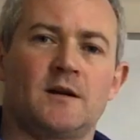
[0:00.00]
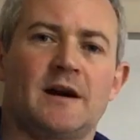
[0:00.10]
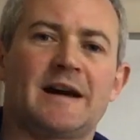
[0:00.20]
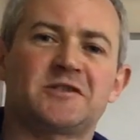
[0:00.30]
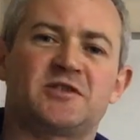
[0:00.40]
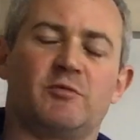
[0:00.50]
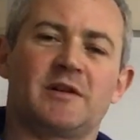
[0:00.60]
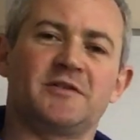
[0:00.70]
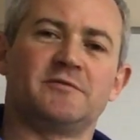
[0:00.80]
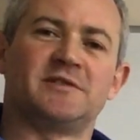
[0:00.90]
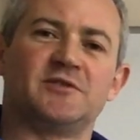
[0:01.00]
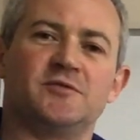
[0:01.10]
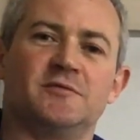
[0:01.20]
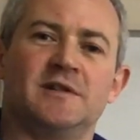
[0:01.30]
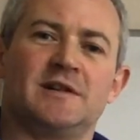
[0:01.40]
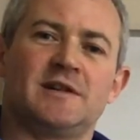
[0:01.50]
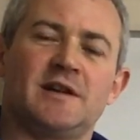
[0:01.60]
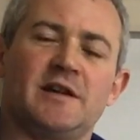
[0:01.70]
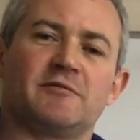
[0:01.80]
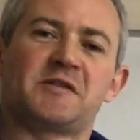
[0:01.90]
I asked you what you would do
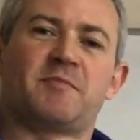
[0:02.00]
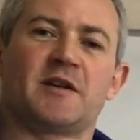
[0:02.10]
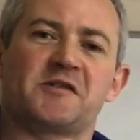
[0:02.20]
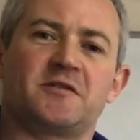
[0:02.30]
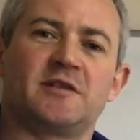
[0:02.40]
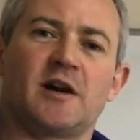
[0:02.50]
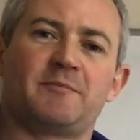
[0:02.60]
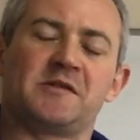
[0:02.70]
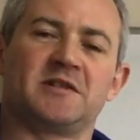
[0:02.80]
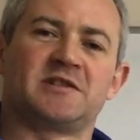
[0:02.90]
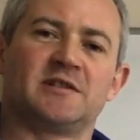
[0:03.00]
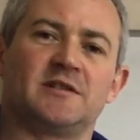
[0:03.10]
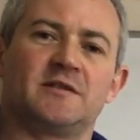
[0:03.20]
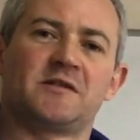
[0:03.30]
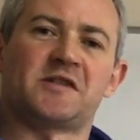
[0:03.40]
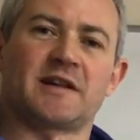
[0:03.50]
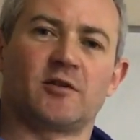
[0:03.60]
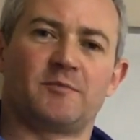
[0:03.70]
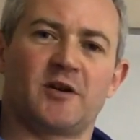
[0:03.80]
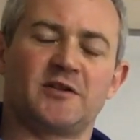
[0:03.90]
in response to the opposition
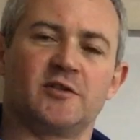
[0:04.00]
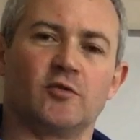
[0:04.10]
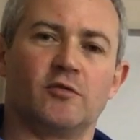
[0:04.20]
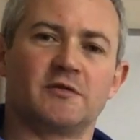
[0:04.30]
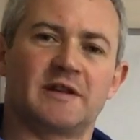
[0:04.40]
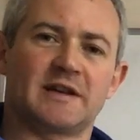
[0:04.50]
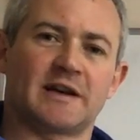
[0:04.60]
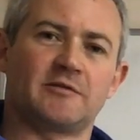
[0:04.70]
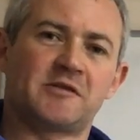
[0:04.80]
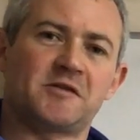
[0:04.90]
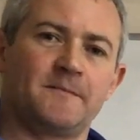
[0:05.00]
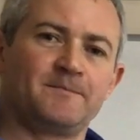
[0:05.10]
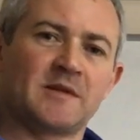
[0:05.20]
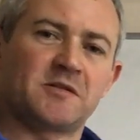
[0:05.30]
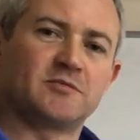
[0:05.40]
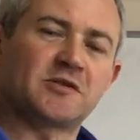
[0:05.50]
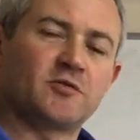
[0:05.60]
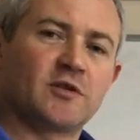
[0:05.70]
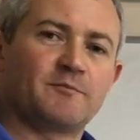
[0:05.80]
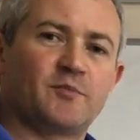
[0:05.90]
setup on your own kickouts. So I'm just
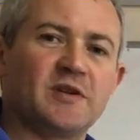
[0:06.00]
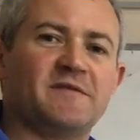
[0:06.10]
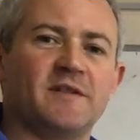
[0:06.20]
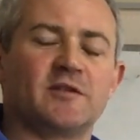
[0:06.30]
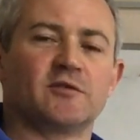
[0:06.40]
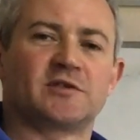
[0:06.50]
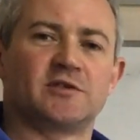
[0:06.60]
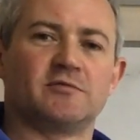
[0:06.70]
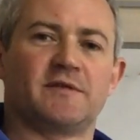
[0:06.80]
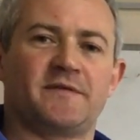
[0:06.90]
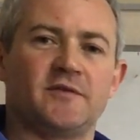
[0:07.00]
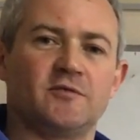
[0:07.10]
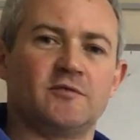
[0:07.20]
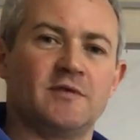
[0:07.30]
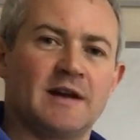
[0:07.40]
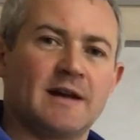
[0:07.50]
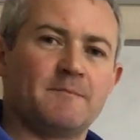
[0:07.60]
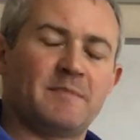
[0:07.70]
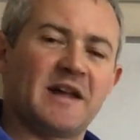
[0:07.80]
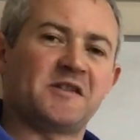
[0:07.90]
going to briefly go through a few
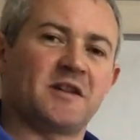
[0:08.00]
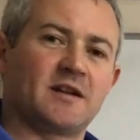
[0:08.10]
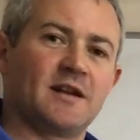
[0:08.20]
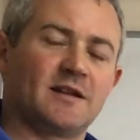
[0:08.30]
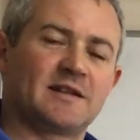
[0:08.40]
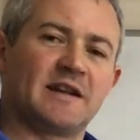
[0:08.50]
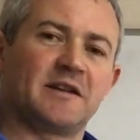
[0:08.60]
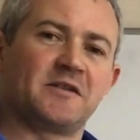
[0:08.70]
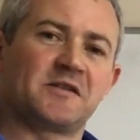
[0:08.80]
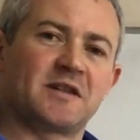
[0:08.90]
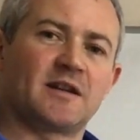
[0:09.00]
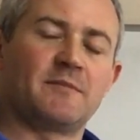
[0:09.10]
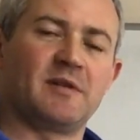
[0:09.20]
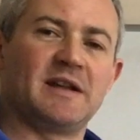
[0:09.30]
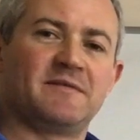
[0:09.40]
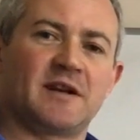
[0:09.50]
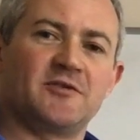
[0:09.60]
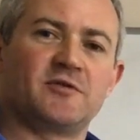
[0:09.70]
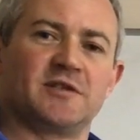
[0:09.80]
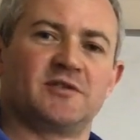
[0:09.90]
basic little things that I believe that
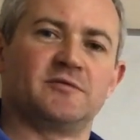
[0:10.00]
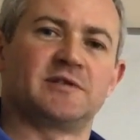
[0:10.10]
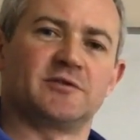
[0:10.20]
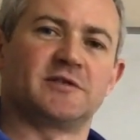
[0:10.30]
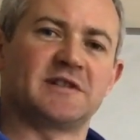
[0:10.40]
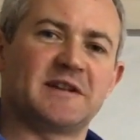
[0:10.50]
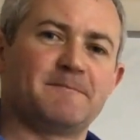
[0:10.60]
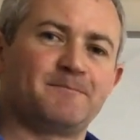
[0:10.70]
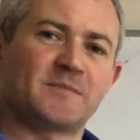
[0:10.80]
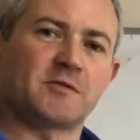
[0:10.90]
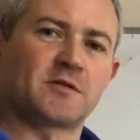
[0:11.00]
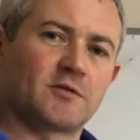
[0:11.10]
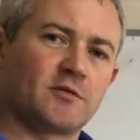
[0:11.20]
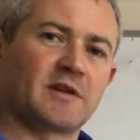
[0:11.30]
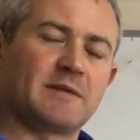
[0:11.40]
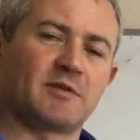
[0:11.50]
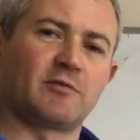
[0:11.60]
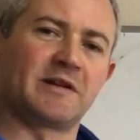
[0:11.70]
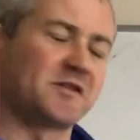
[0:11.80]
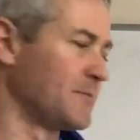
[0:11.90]
you can do with your team. So it's going to keep it
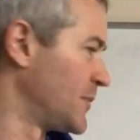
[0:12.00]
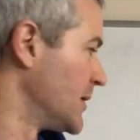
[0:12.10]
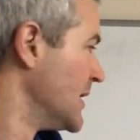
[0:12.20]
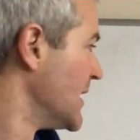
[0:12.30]
quite simple.